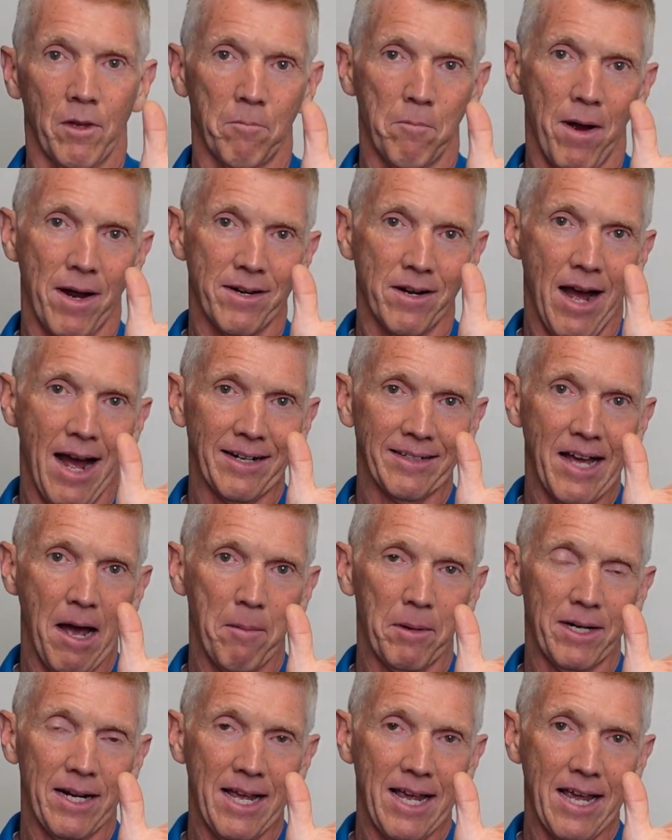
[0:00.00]
my
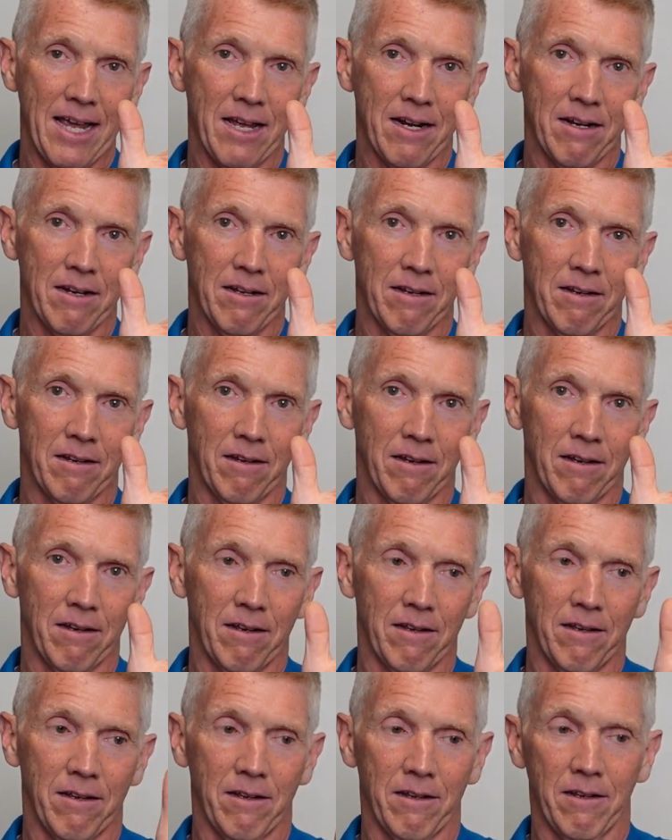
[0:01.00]
non-dominant hand.
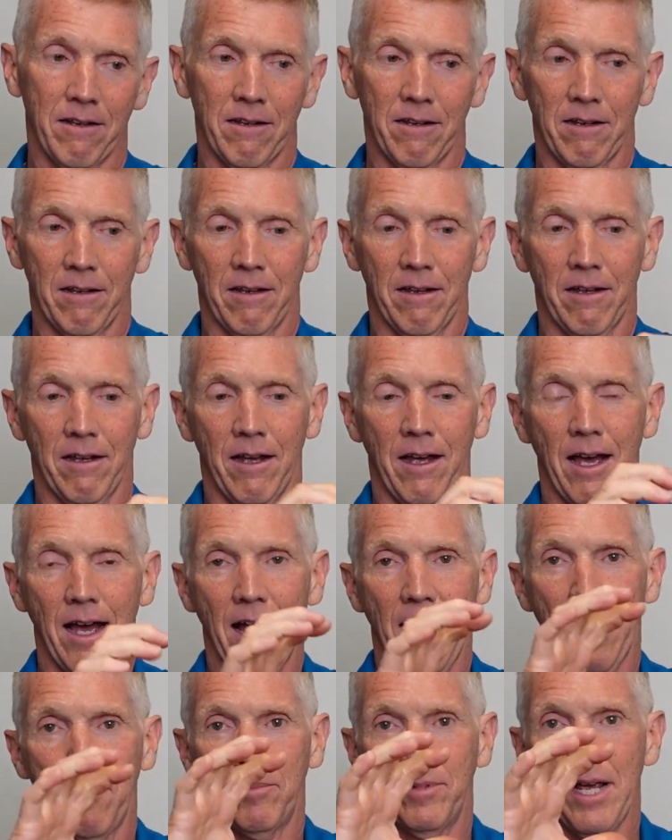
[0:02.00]

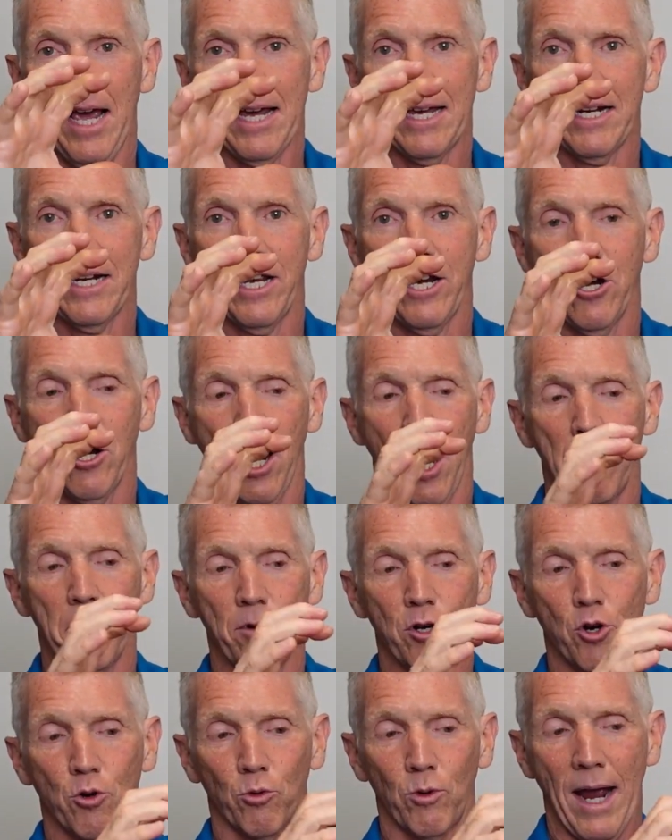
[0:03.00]
I'm taking here,
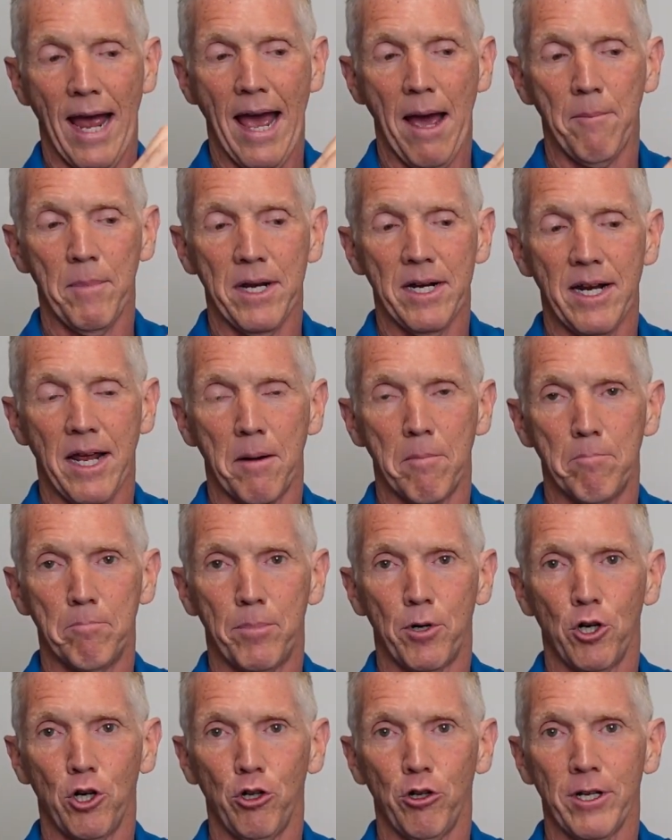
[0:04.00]
I'm grabbing and
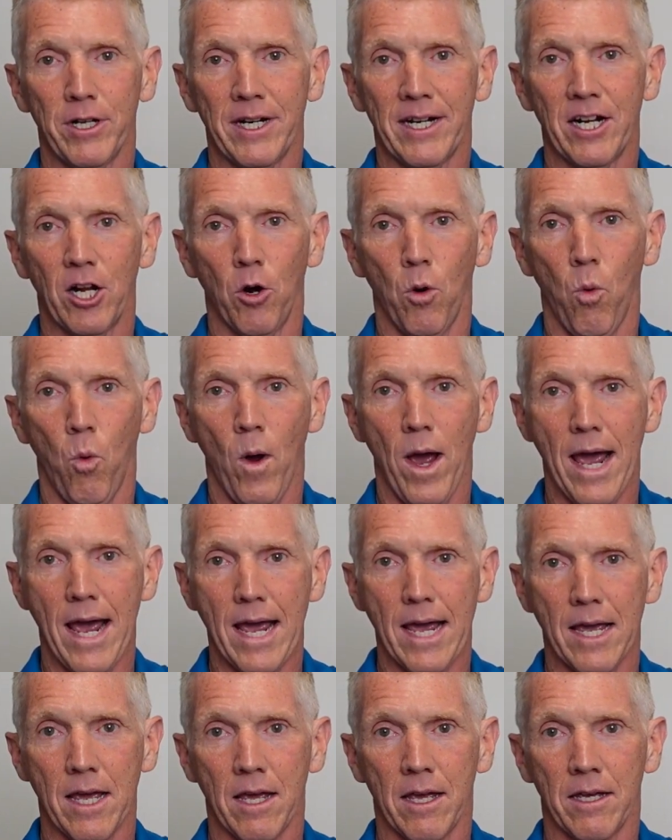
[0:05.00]
pulling it
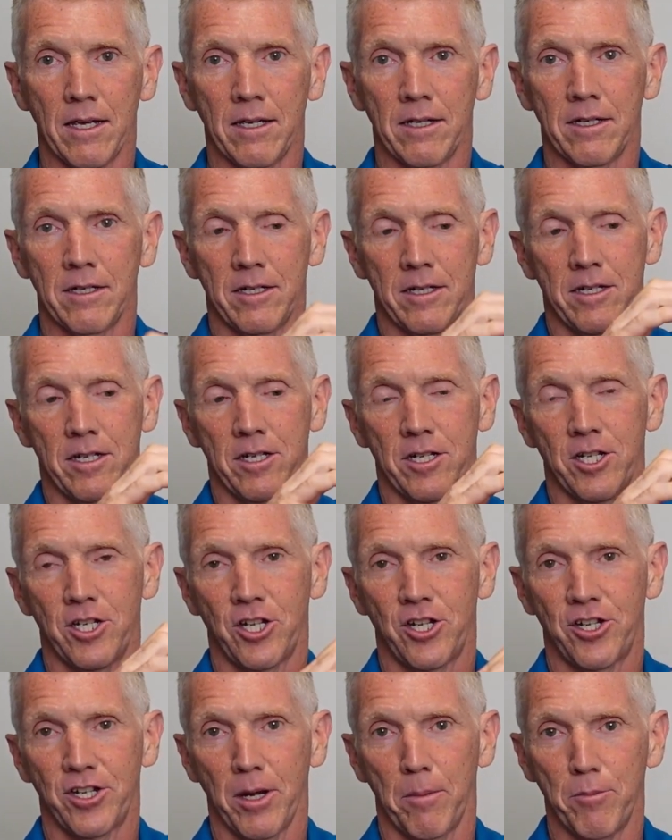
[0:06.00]
away.
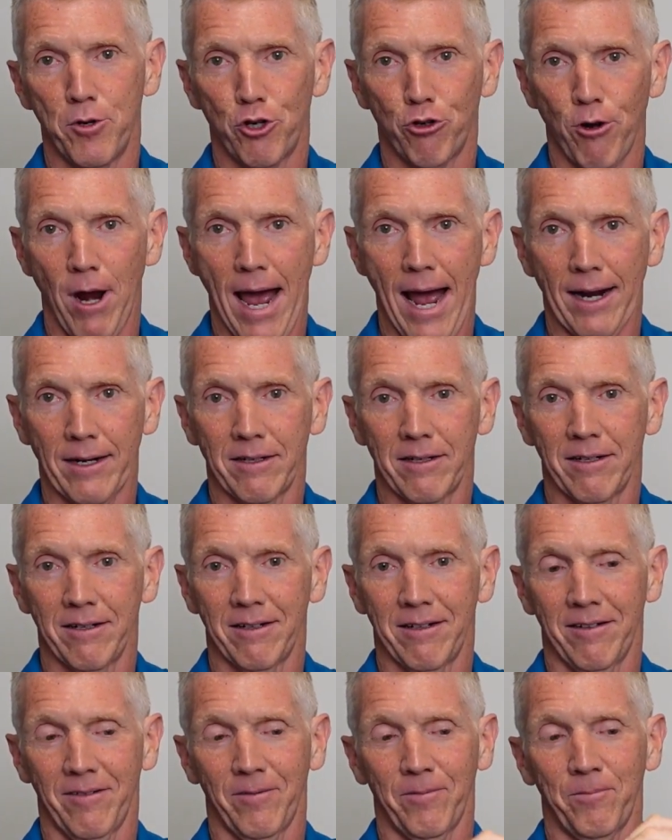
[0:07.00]
Subtract.
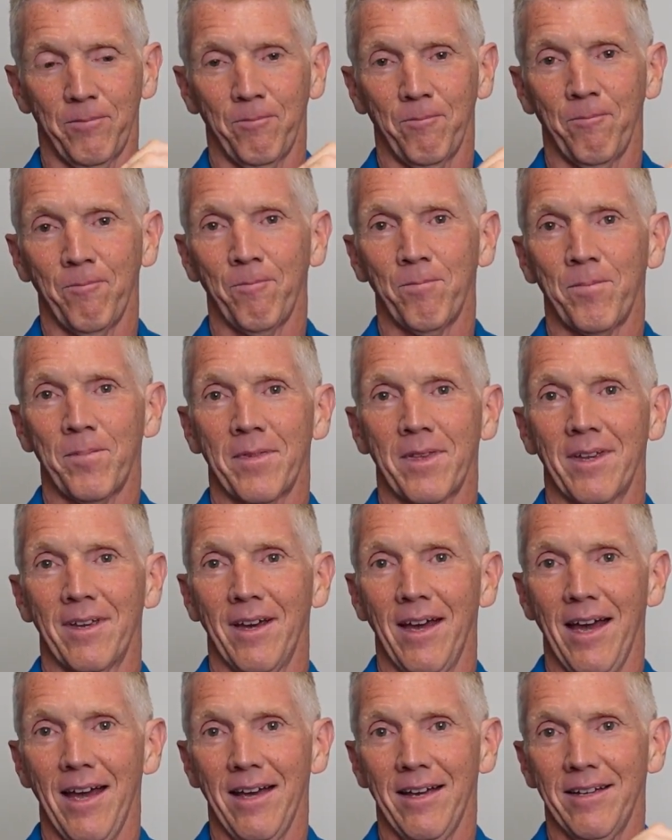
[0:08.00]

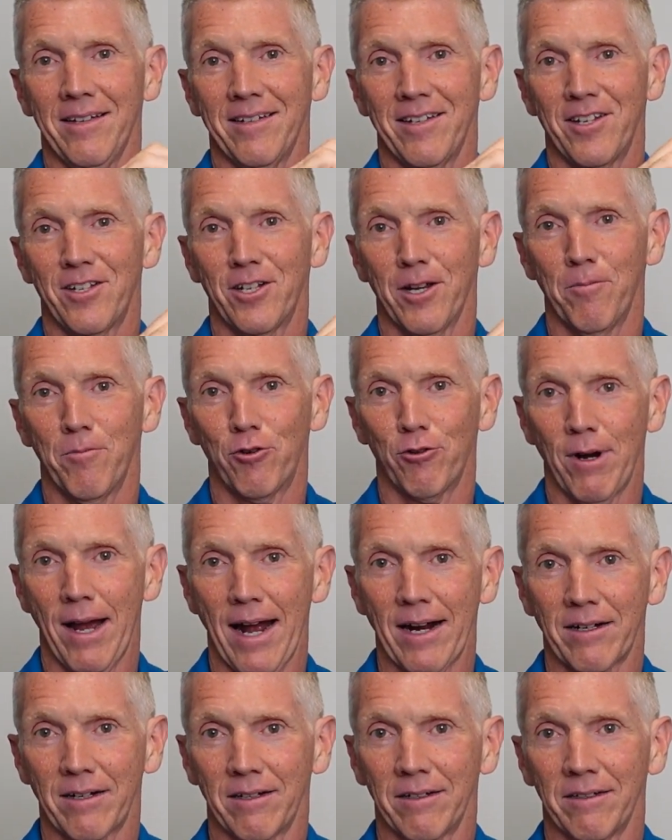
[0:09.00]
Okay,
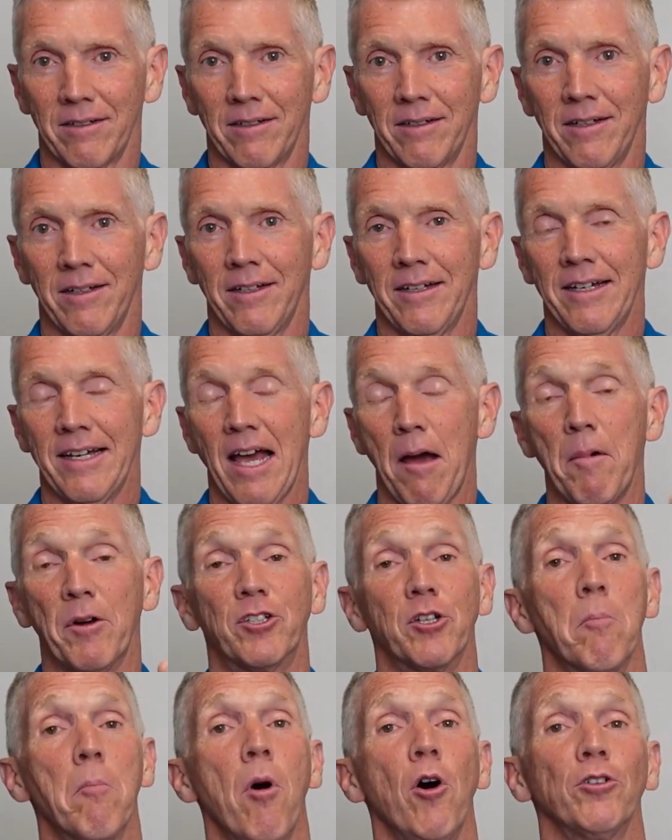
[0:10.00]
subtract. How about
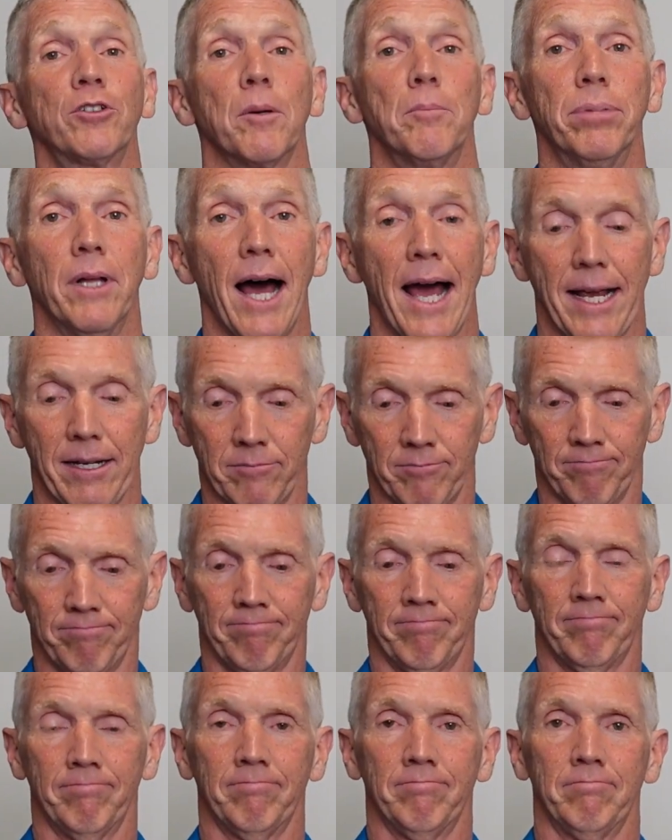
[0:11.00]
to multiply?
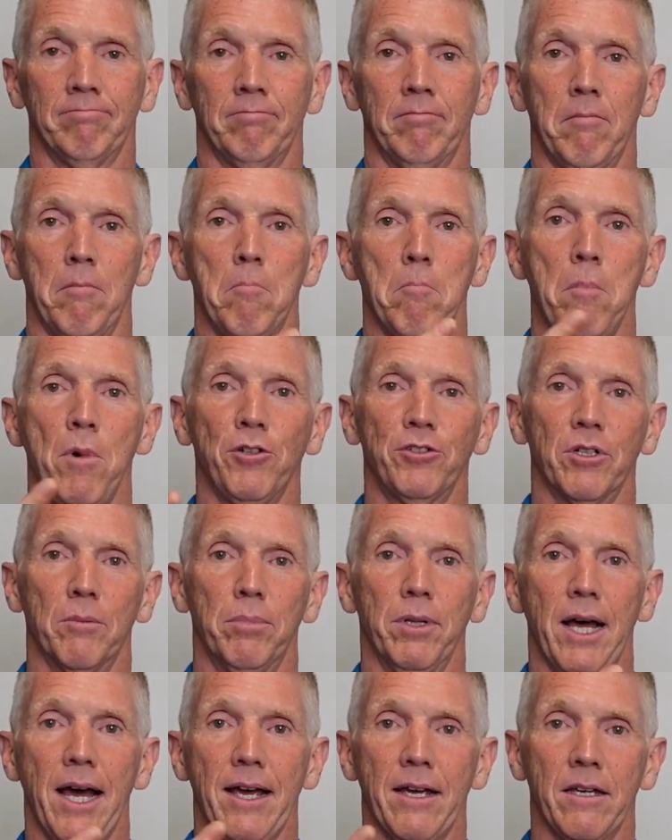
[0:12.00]

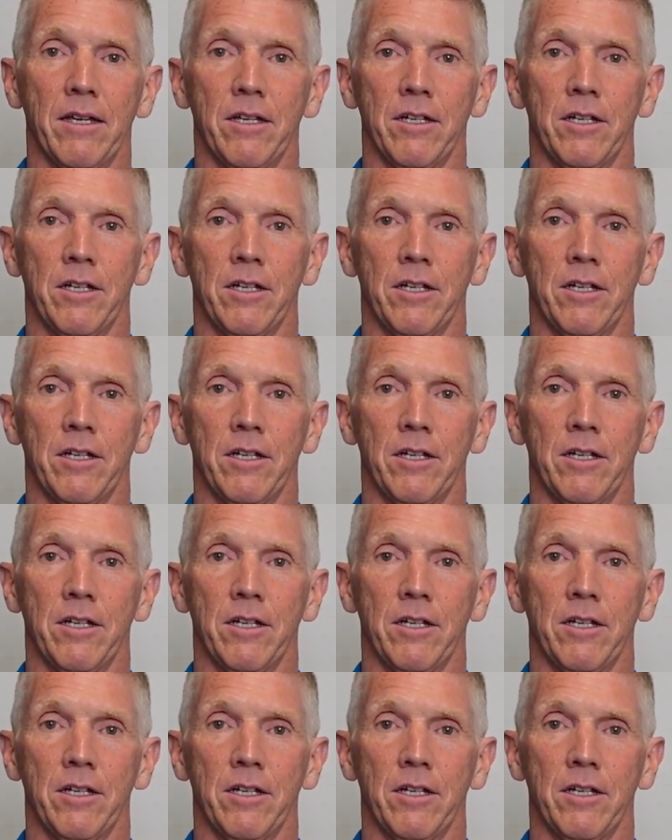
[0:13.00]
Multiply.